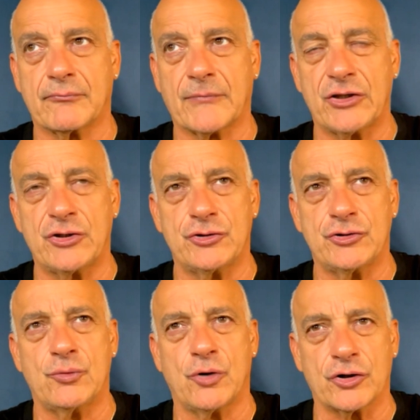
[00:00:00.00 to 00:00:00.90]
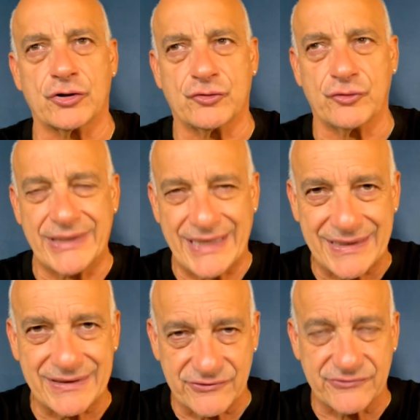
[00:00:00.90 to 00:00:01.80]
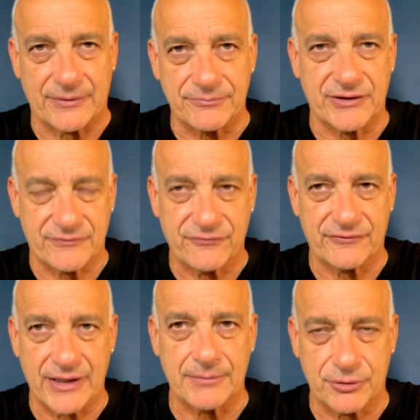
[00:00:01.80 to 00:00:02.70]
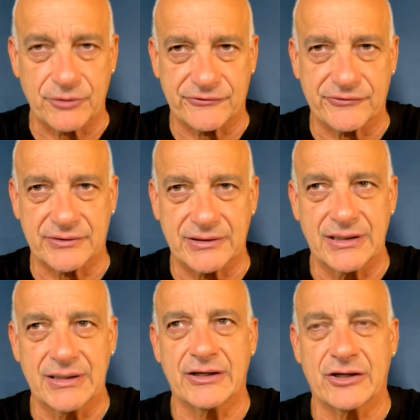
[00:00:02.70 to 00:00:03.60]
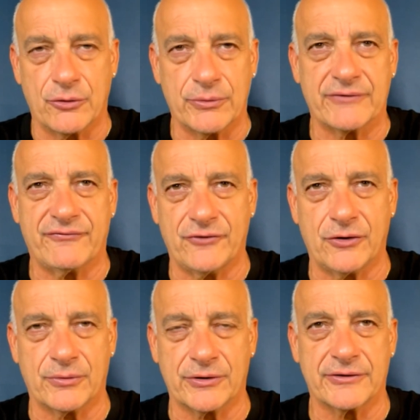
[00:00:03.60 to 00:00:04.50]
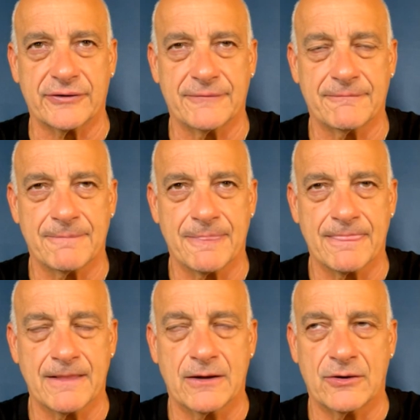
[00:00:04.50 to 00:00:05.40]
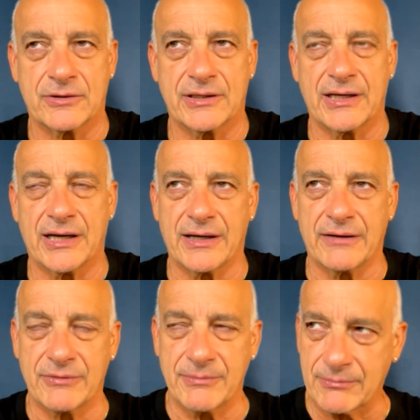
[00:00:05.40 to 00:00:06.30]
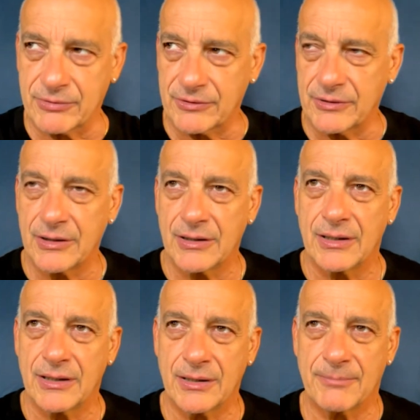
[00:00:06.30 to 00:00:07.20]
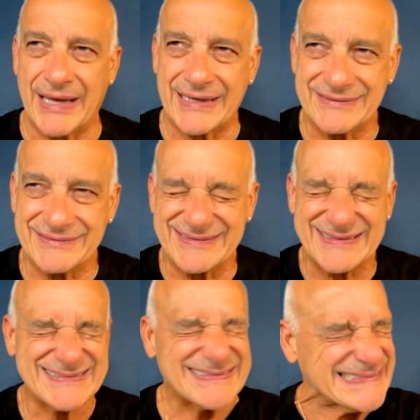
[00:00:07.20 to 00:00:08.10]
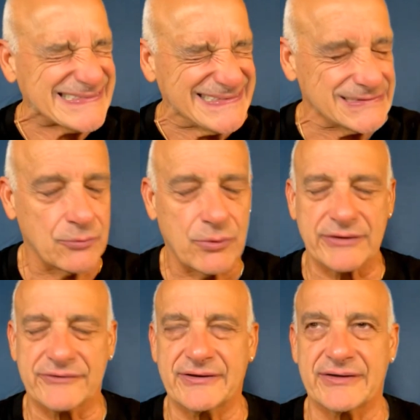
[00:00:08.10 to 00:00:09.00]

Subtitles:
you are creating something for that person going forward. Okay, I remember back in, I want to say